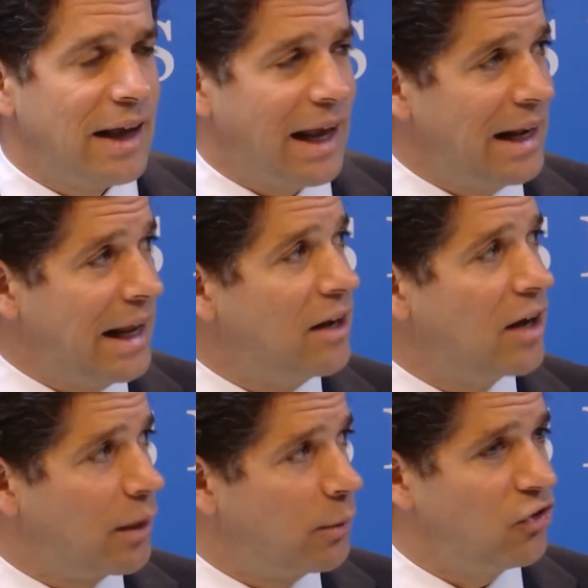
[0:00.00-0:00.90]
in
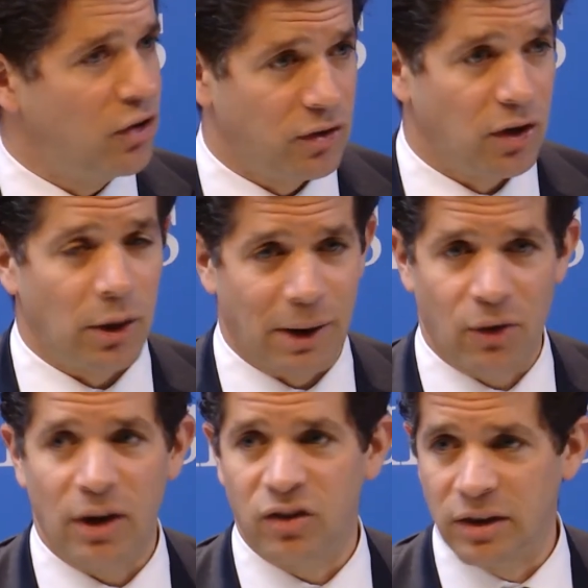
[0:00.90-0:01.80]
India, which is,
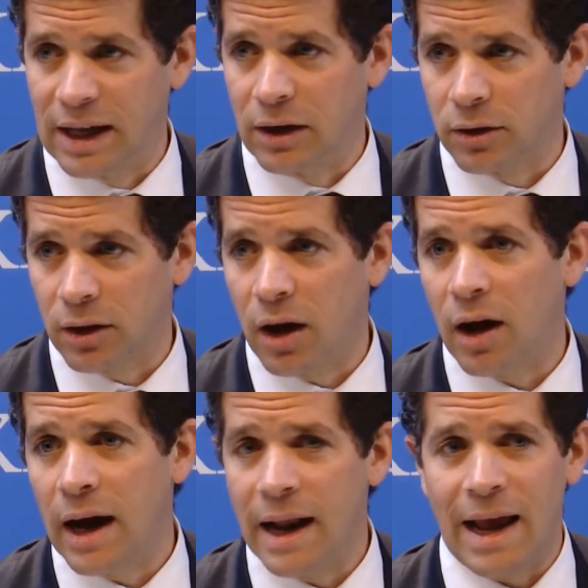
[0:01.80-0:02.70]
increasingly online.